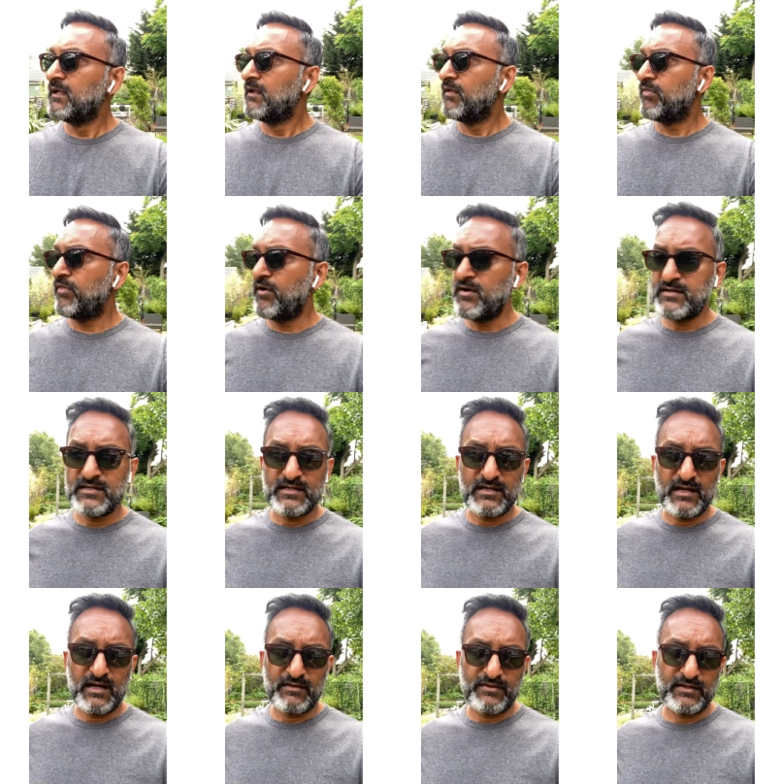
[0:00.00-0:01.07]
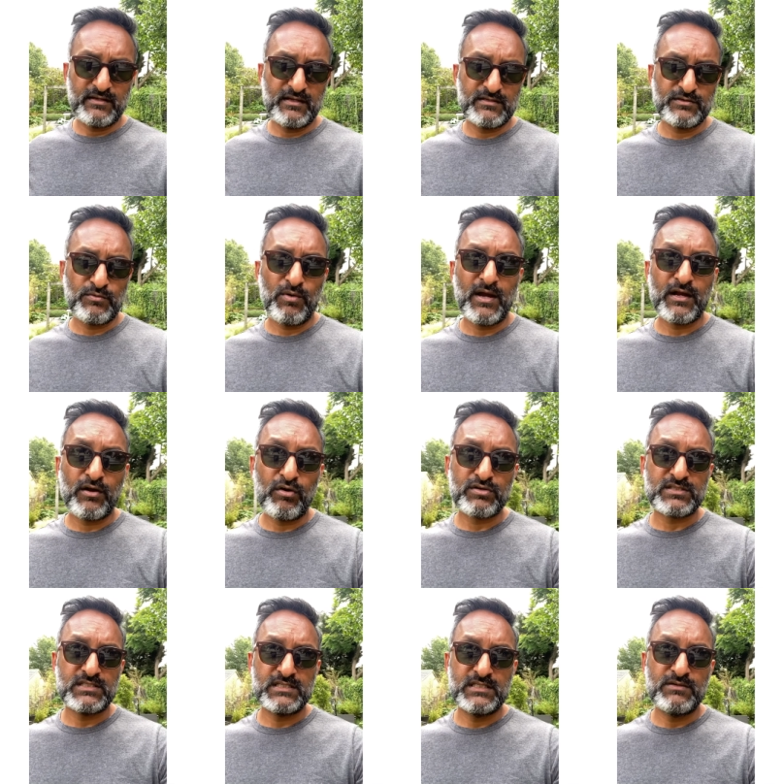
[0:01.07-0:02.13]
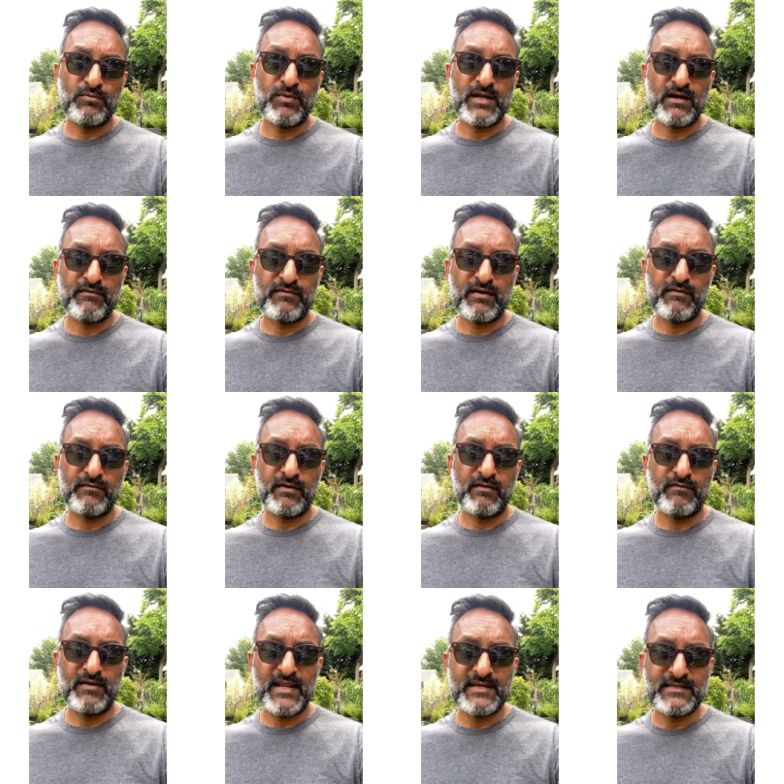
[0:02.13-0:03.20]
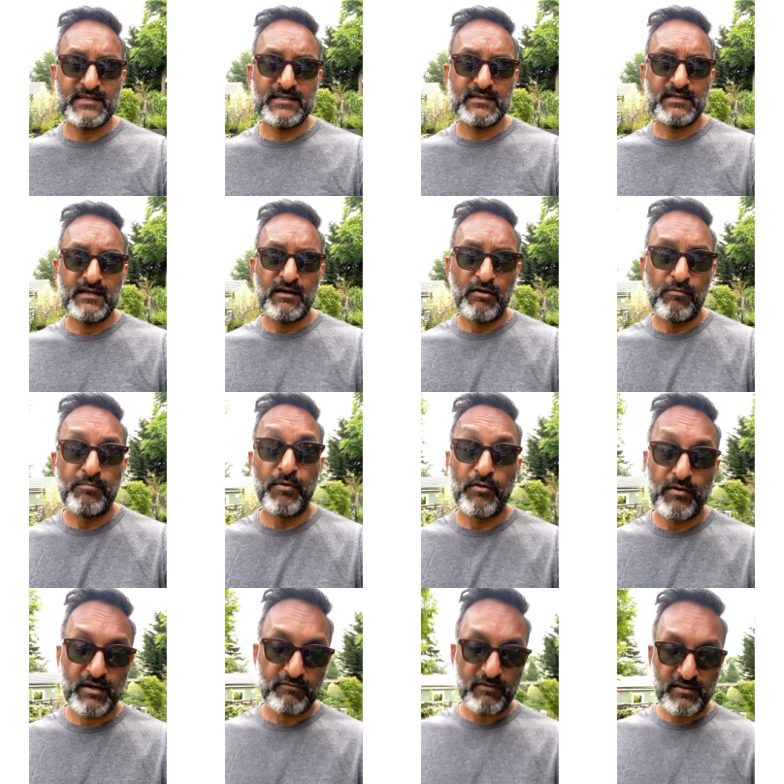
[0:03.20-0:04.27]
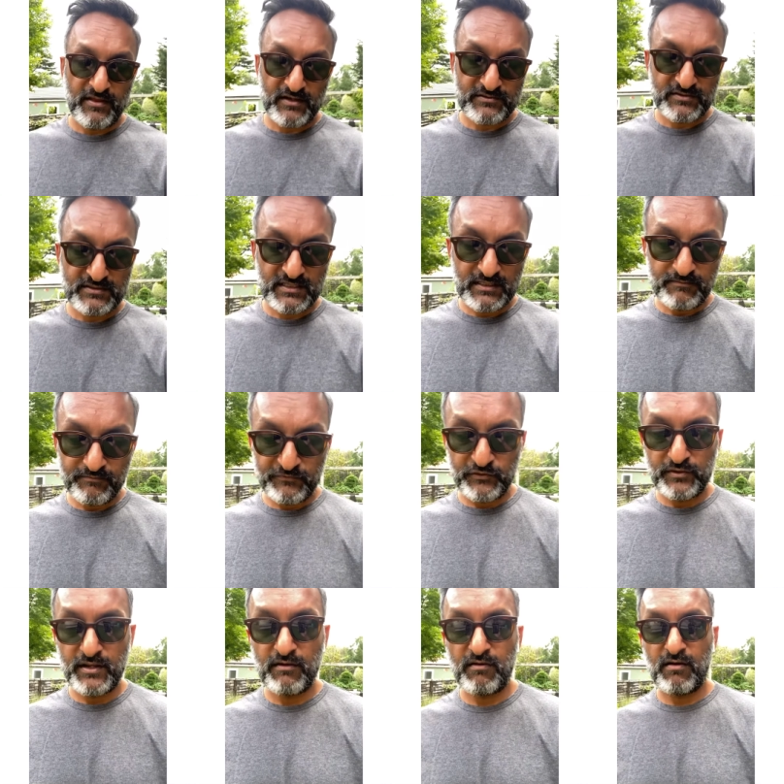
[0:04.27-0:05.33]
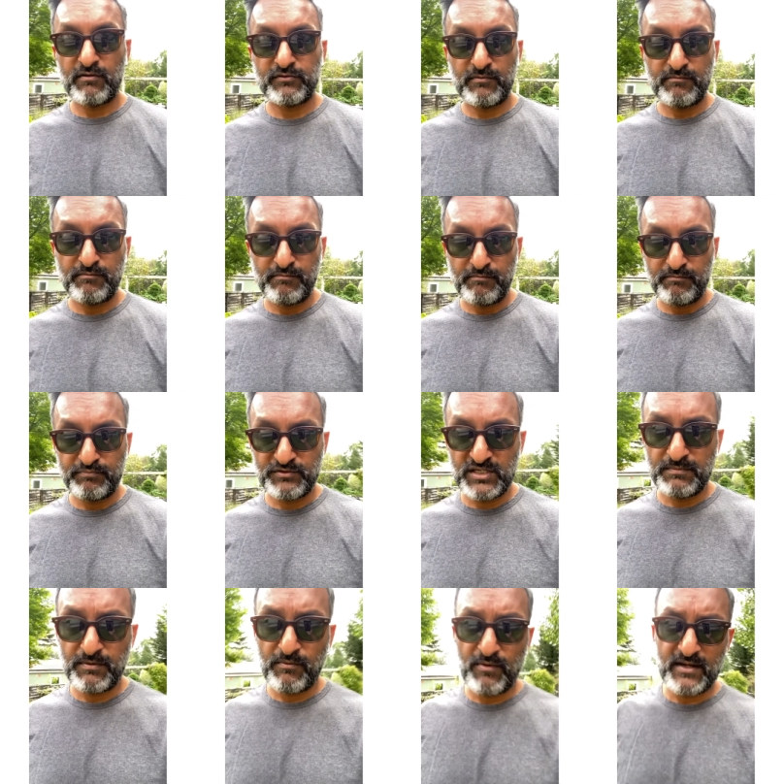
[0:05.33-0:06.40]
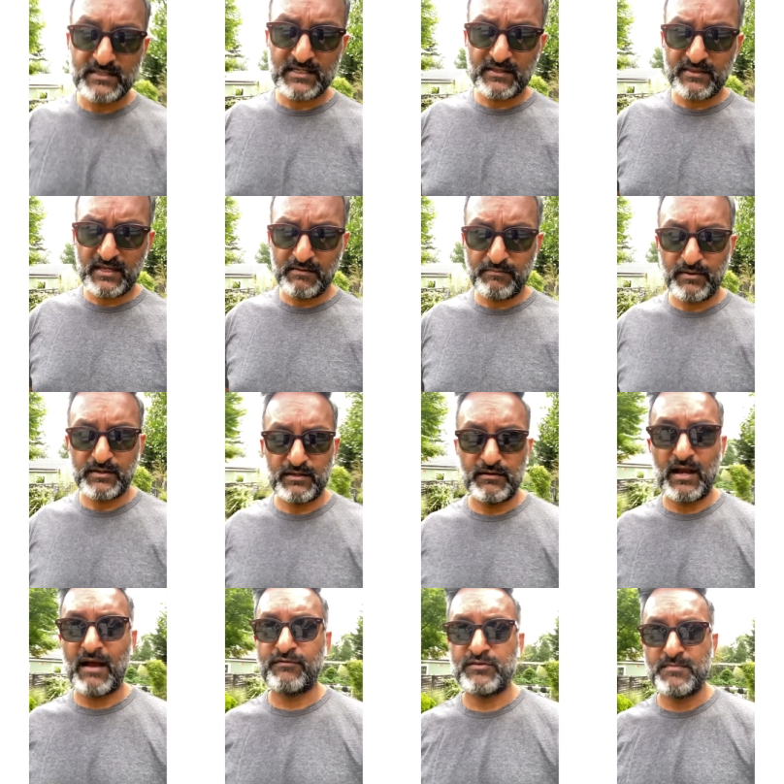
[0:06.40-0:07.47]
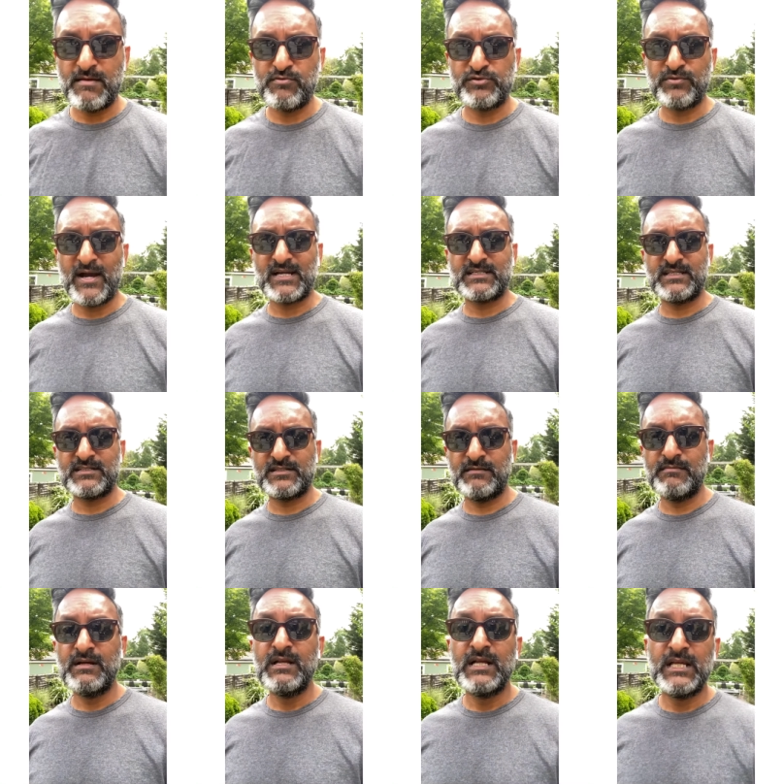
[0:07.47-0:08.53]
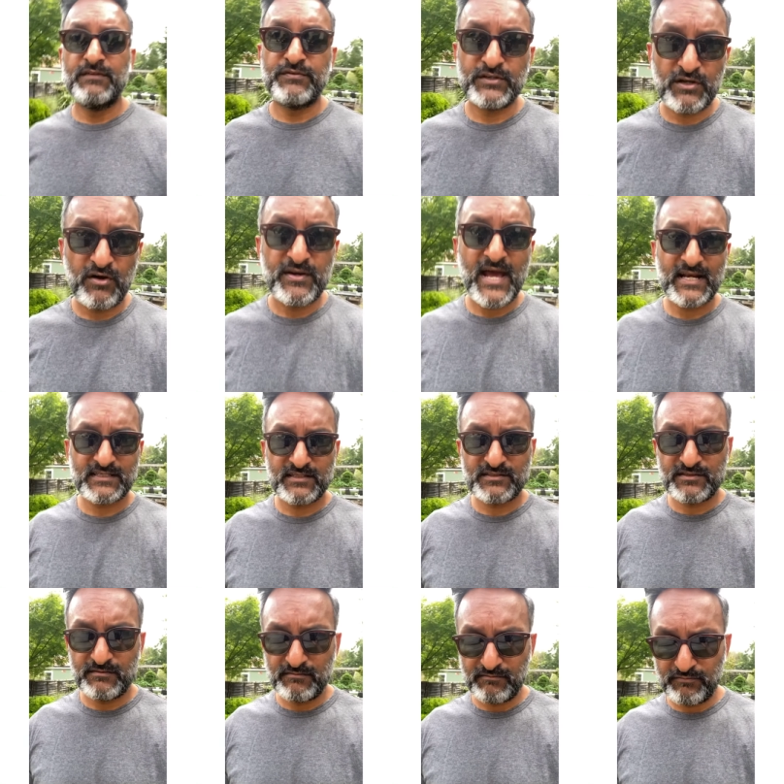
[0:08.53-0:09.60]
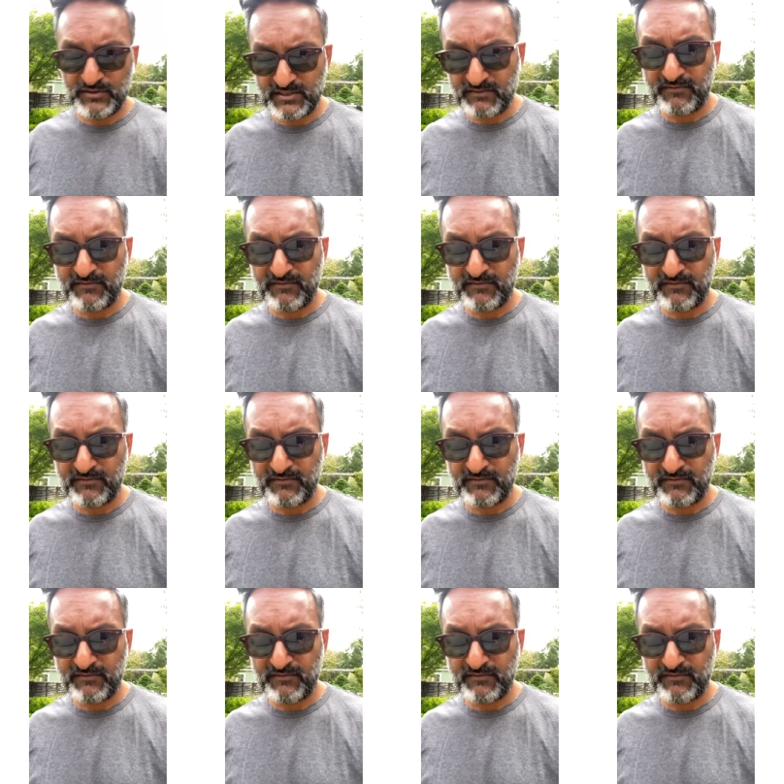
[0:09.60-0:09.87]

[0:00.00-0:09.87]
Third, I think it's quite a costly way of, of, of lending or borrowing, rather, I should say. So there are some cheaper ways out there, but you have to be able to access them. If you can't access them, bridging